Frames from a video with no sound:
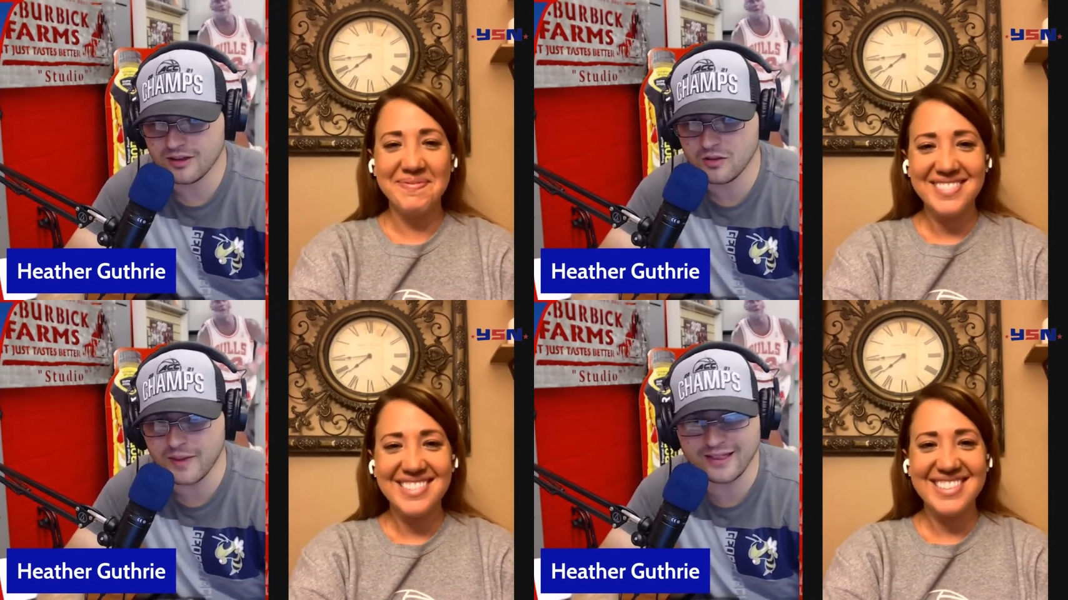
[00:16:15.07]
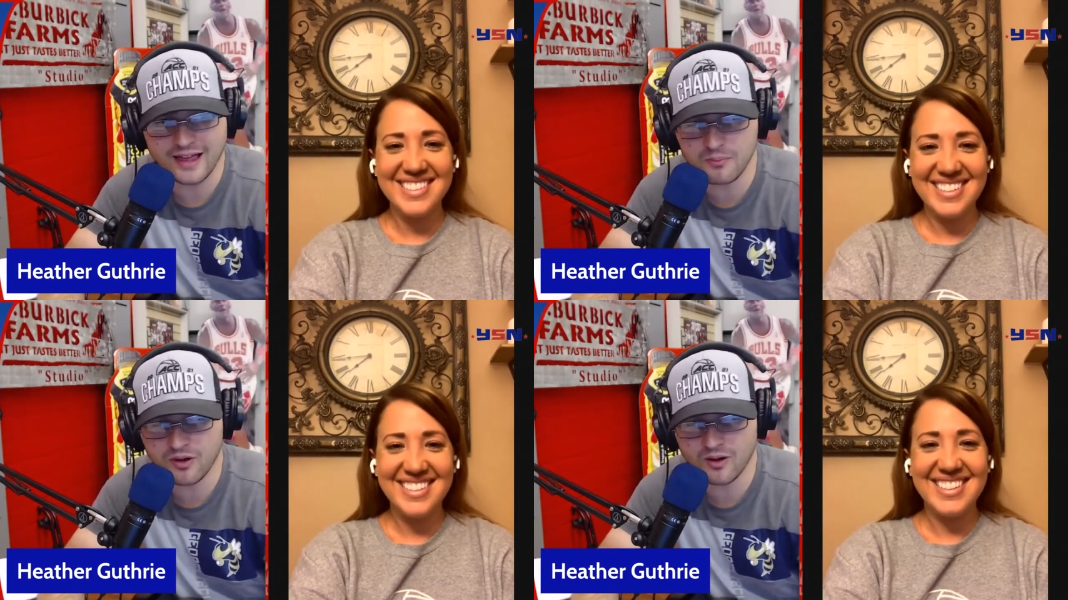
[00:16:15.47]
Speaker 1: you make
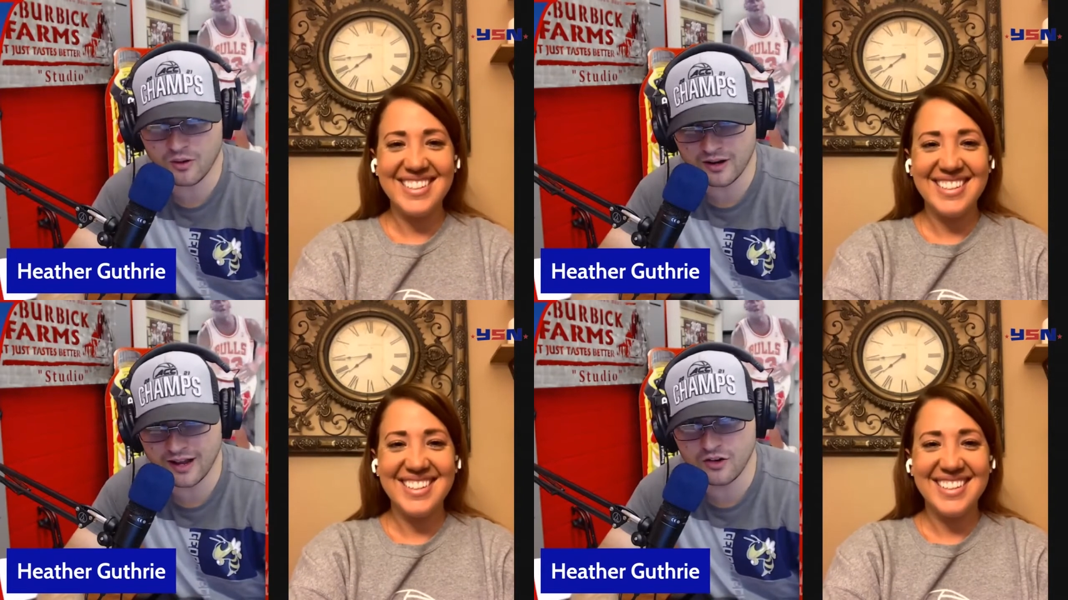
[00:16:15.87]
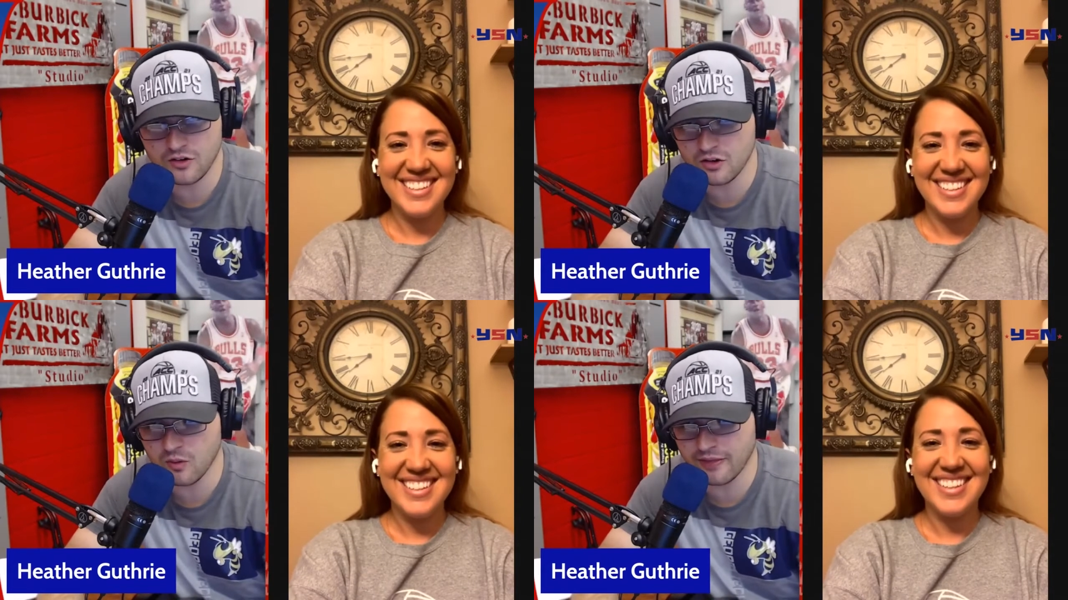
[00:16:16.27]
that a priority. I know
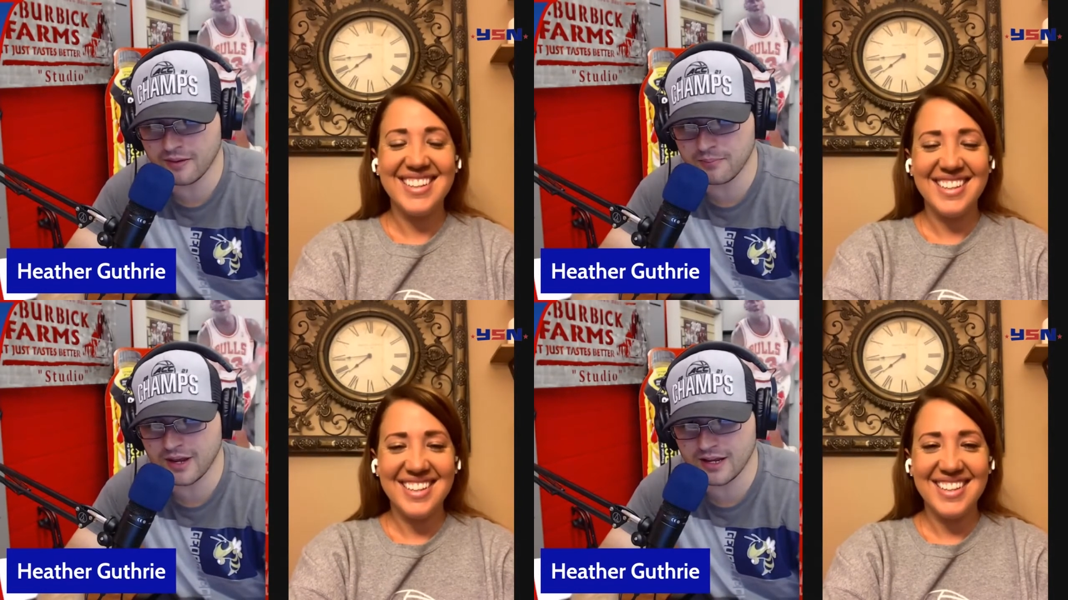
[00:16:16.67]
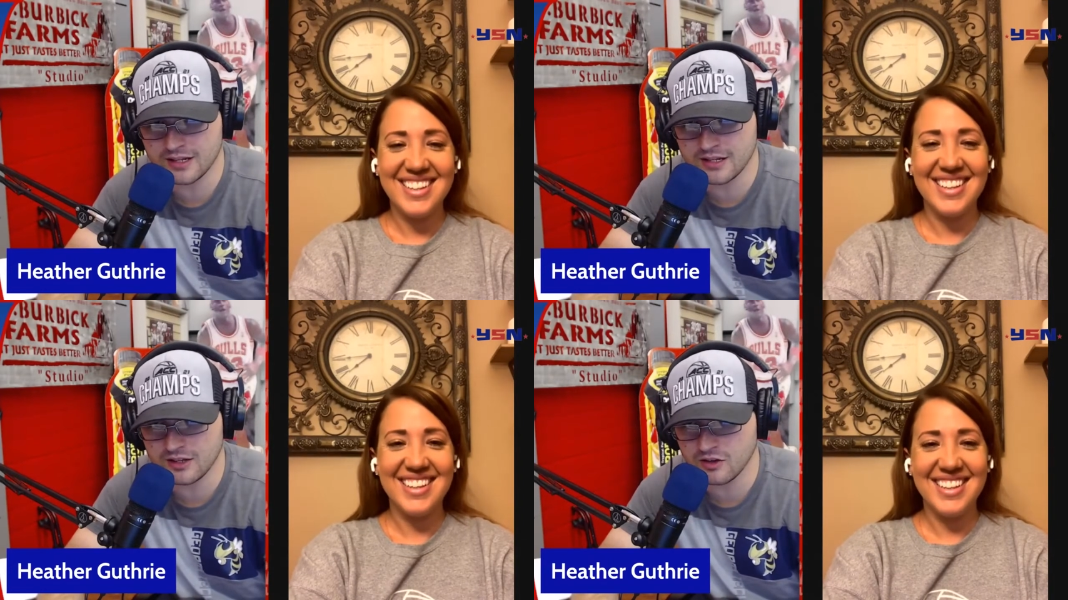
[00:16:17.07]
you run that
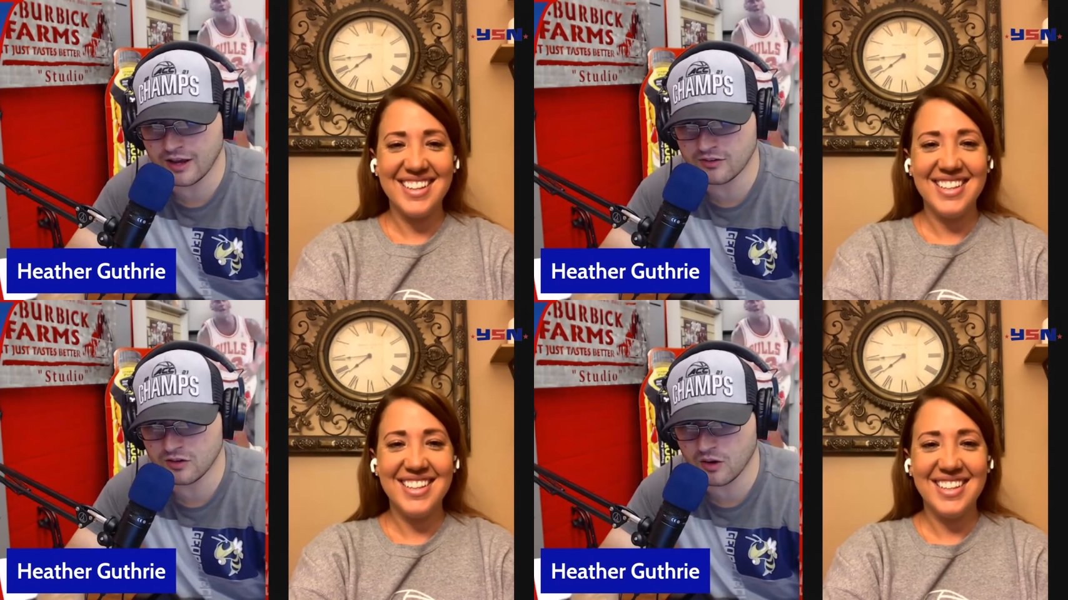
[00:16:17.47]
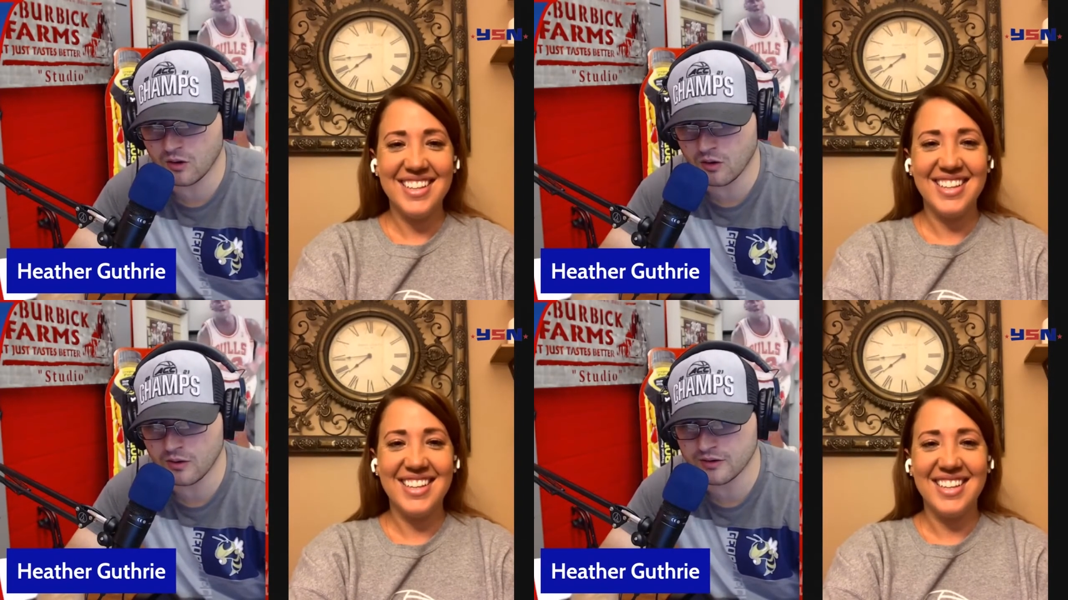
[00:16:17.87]
page, and you guys are,
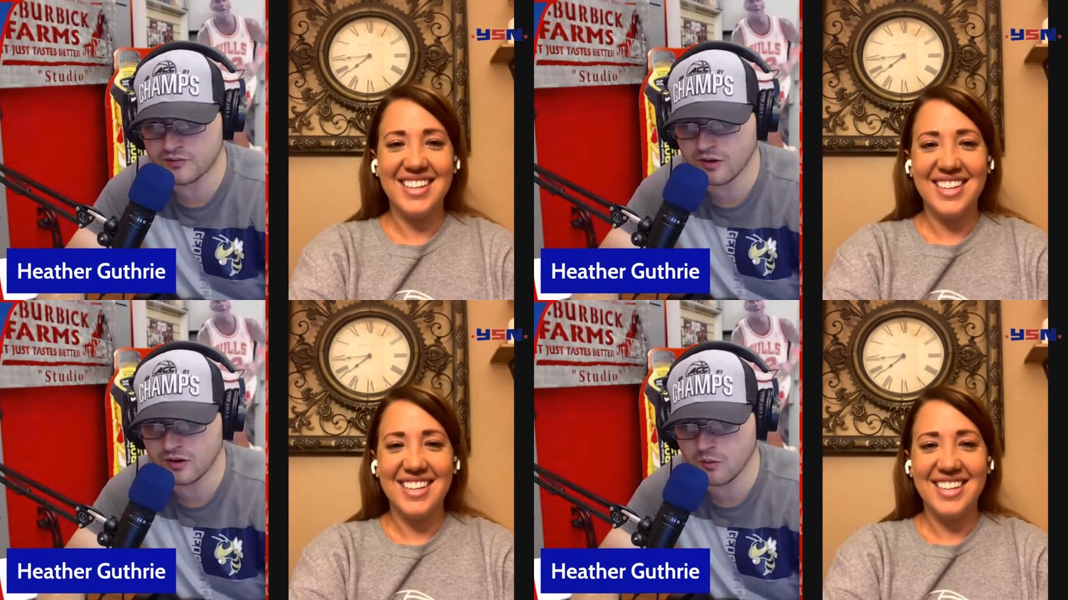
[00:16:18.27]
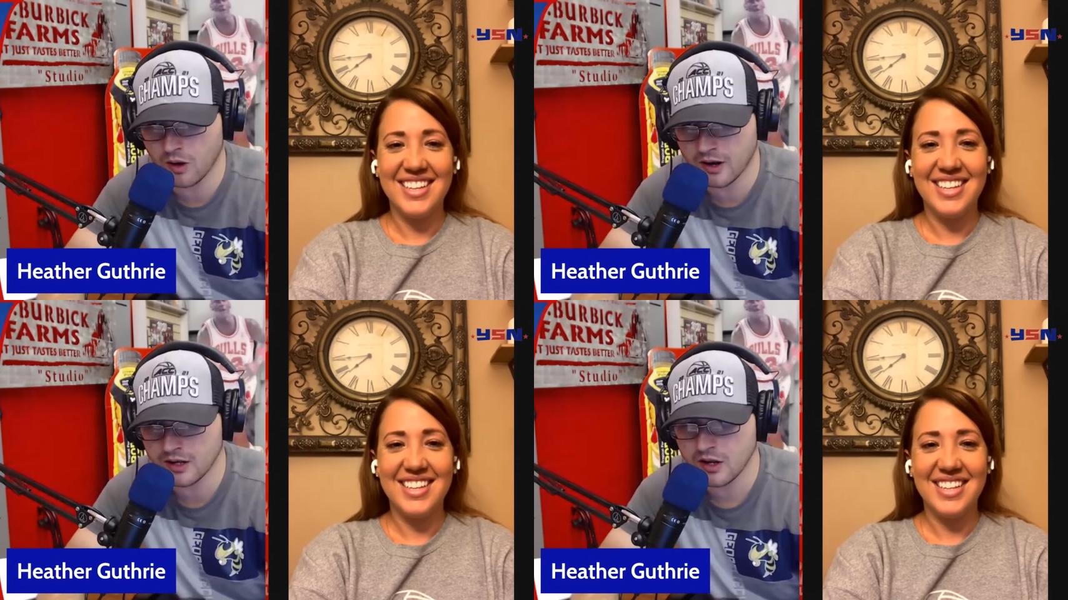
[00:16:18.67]
are always fun to
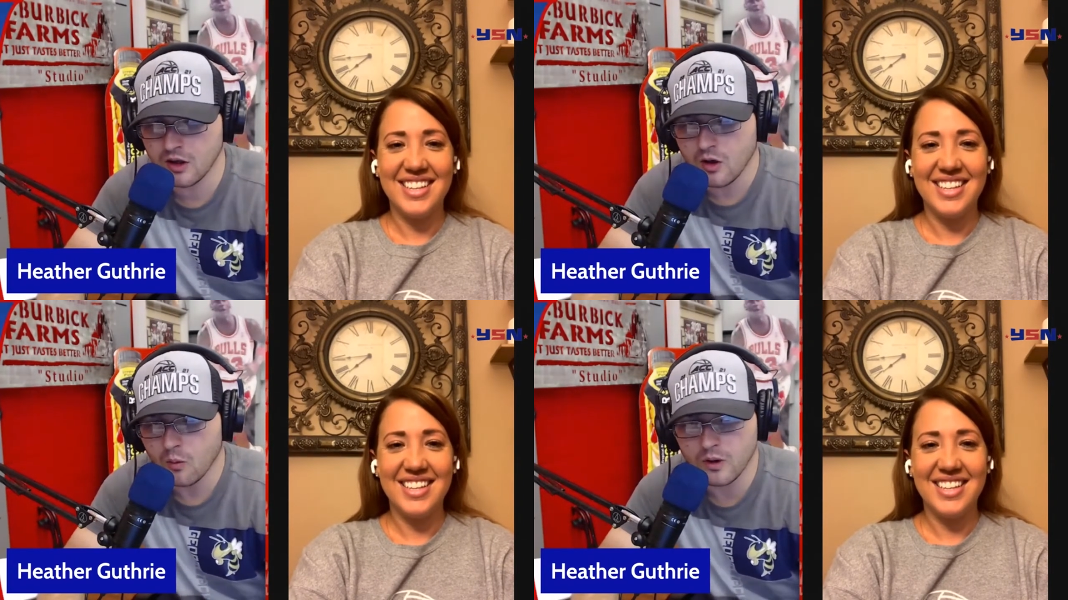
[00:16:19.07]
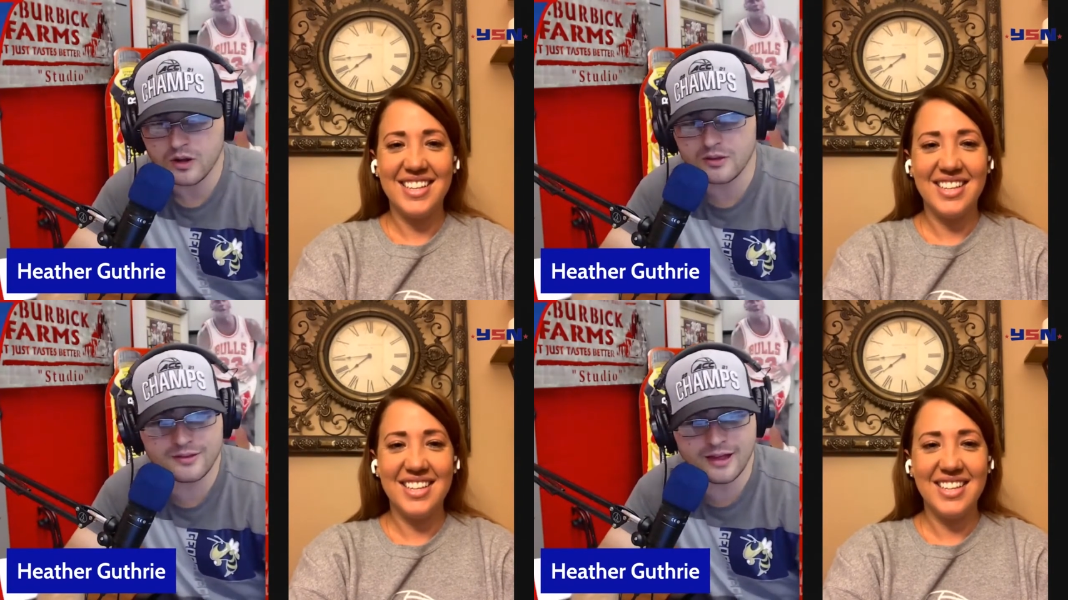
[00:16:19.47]
watch.
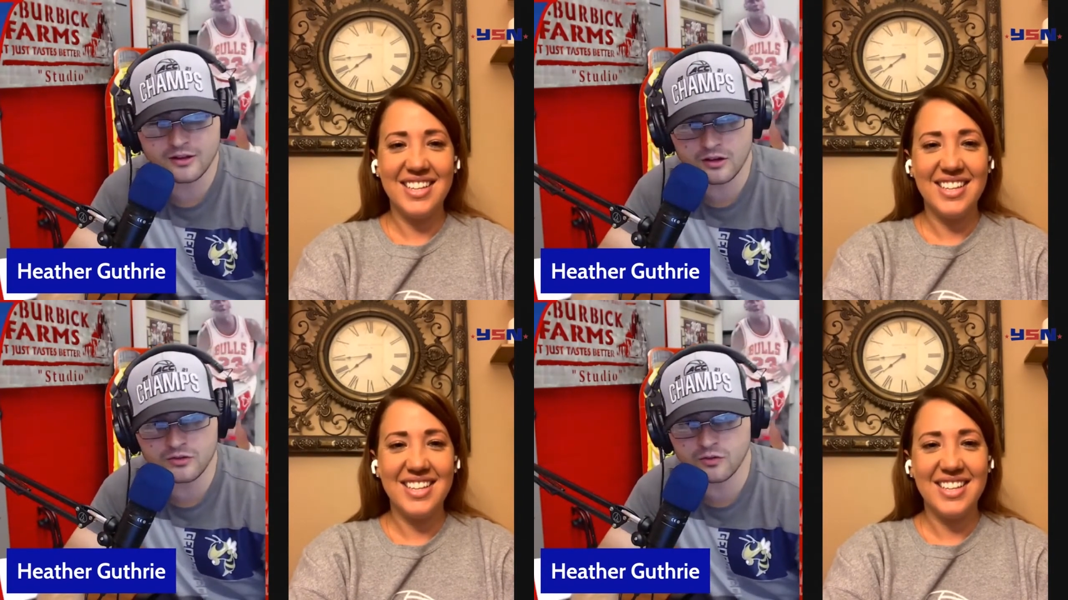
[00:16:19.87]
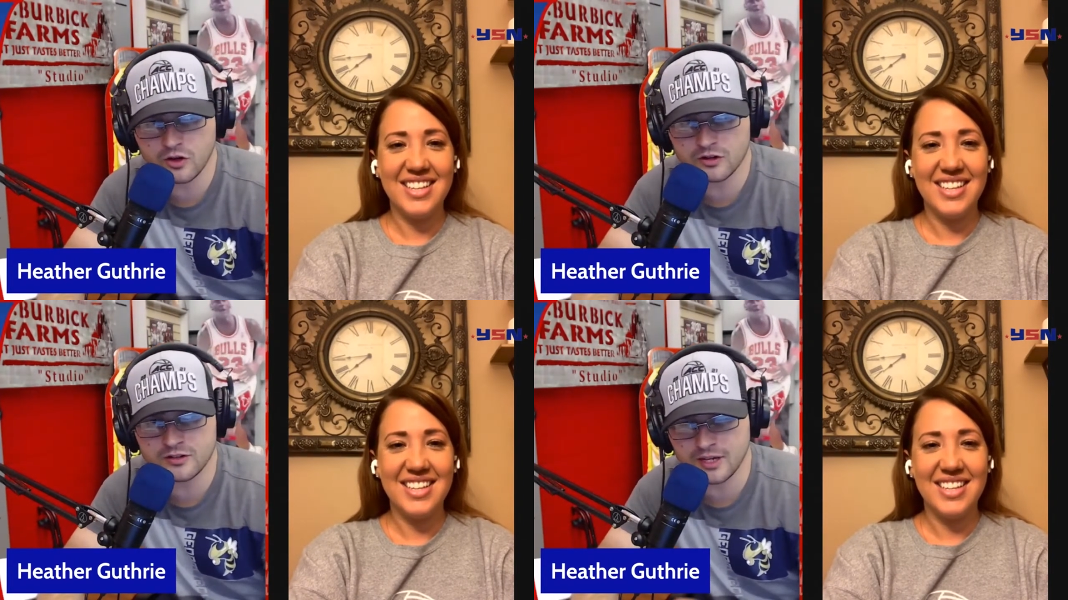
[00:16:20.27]
What do you think that does for
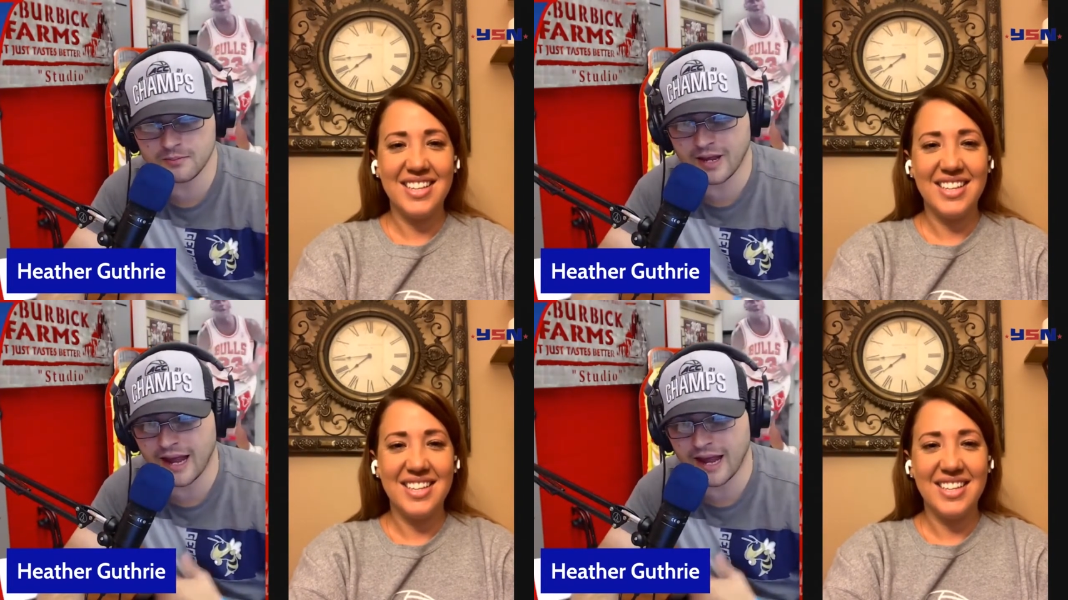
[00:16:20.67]
your team to